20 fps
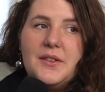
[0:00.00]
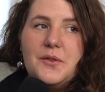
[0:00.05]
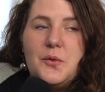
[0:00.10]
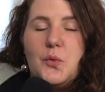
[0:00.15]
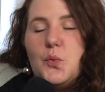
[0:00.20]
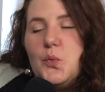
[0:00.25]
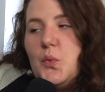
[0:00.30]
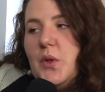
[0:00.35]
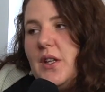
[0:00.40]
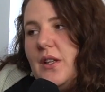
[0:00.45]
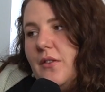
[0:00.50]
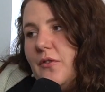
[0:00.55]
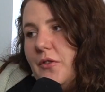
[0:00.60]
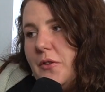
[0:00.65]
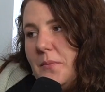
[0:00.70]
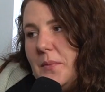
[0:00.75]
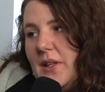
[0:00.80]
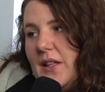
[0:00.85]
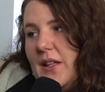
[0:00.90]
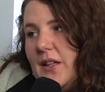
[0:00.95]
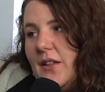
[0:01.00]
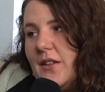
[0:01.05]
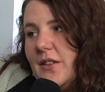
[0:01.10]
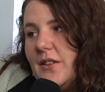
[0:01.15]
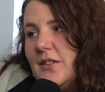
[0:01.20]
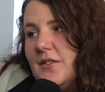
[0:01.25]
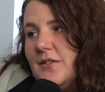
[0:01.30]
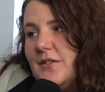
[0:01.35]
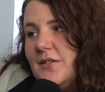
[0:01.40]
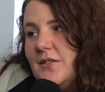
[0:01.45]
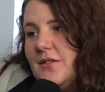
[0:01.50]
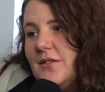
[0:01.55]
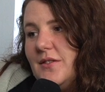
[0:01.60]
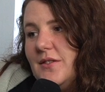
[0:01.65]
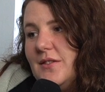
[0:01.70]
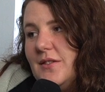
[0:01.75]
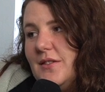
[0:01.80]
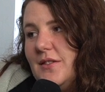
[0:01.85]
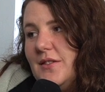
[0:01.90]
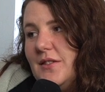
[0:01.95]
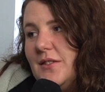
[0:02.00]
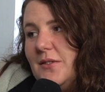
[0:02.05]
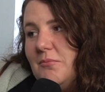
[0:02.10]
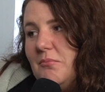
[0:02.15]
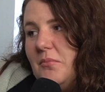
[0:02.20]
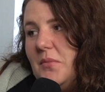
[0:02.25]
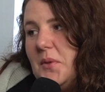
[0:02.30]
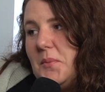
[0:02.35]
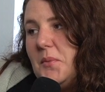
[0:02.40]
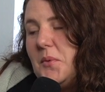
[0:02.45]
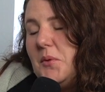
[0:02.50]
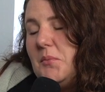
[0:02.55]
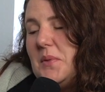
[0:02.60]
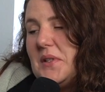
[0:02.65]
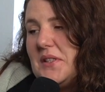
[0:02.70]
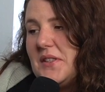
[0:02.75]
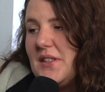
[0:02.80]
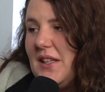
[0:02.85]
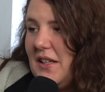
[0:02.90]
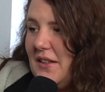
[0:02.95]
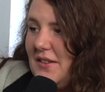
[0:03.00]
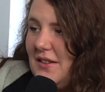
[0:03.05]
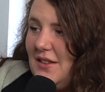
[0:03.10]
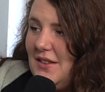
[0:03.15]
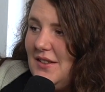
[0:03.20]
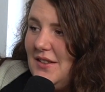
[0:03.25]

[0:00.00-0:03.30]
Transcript: We'll wait for my letter. But I'm a wee bit scared.